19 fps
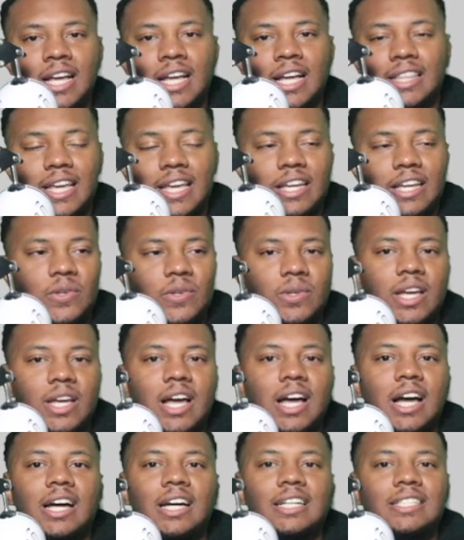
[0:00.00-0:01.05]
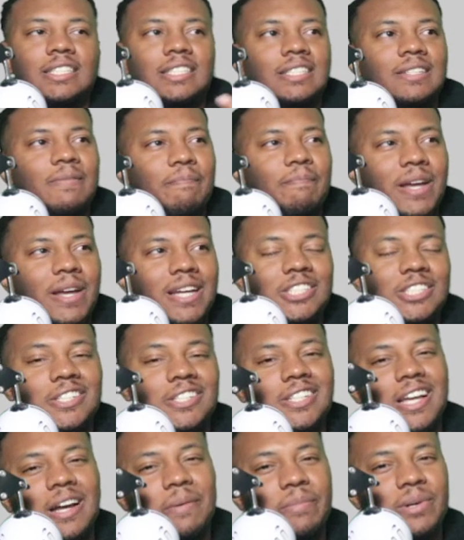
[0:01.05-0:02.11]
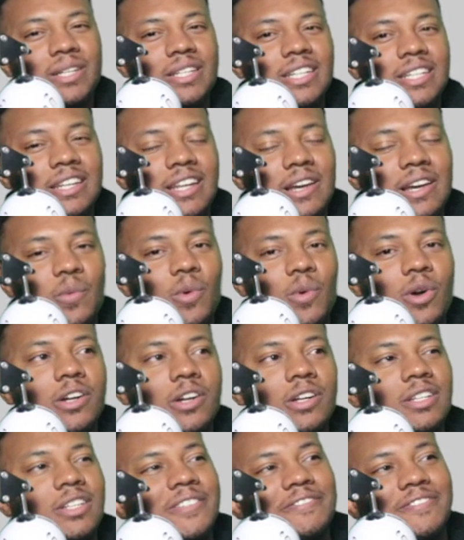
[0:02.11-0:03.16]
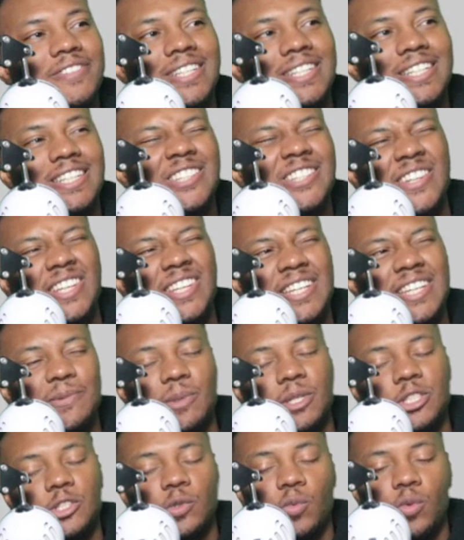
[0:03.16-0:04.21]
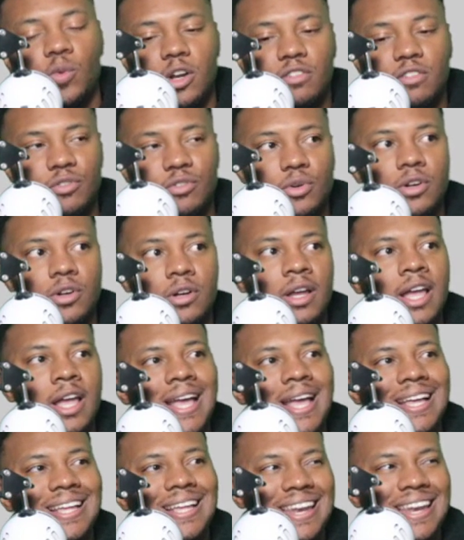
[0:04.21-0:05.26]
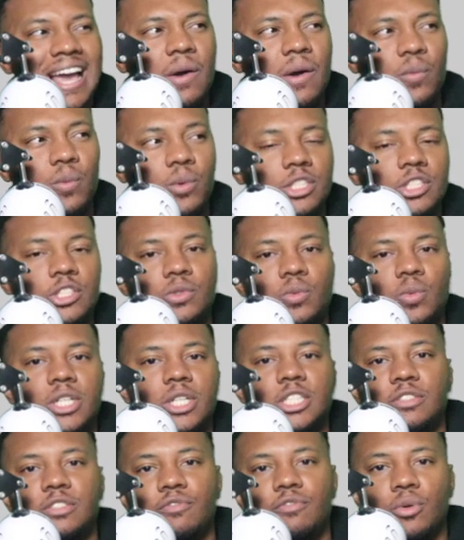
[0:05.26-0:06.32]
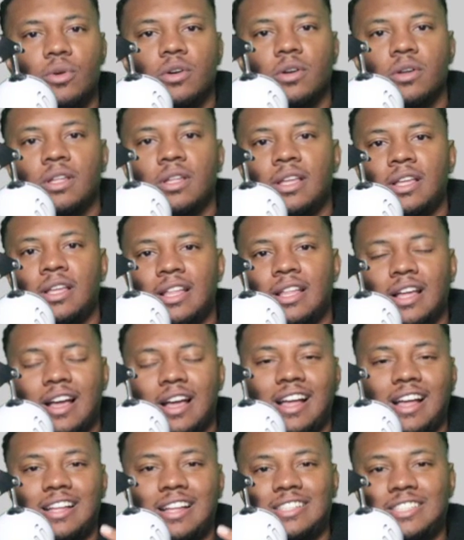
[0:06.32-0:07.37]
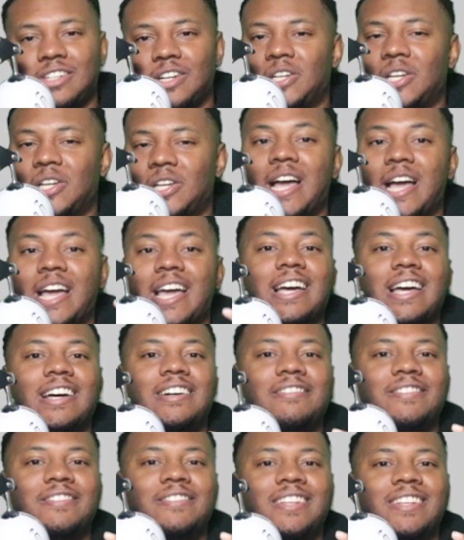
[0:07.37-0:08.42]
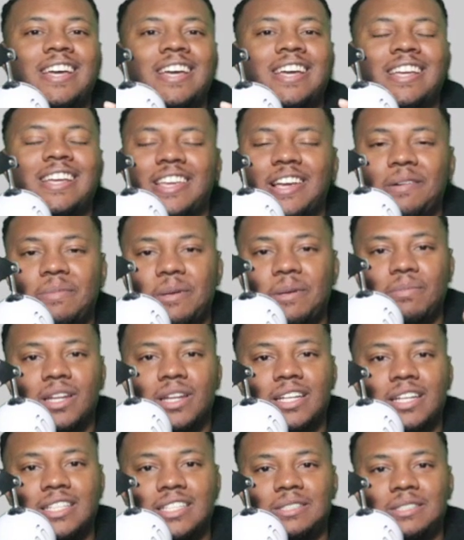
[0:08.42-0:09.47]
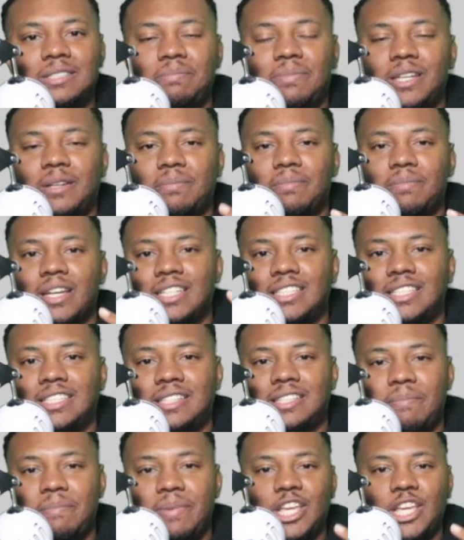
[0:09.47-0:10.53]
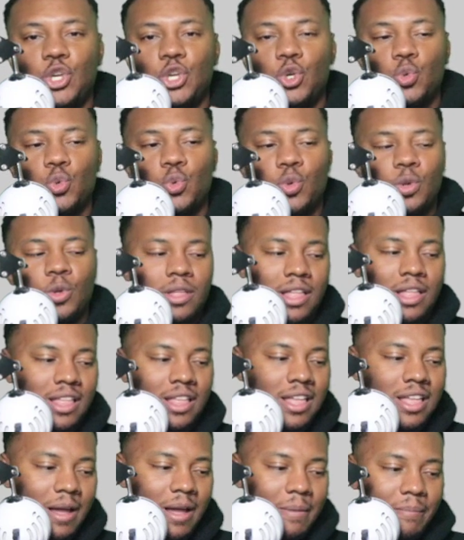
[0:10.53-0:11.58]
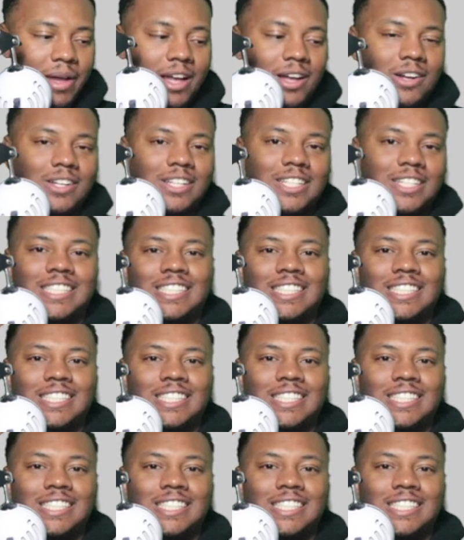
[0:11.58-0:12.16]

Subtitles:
Thank you guys. Make sure y'all putting in that work. Don't forget, you get what you work for, not what you wish for. That's all I have. Y'all be blessed, be the best, and be you. I'm out.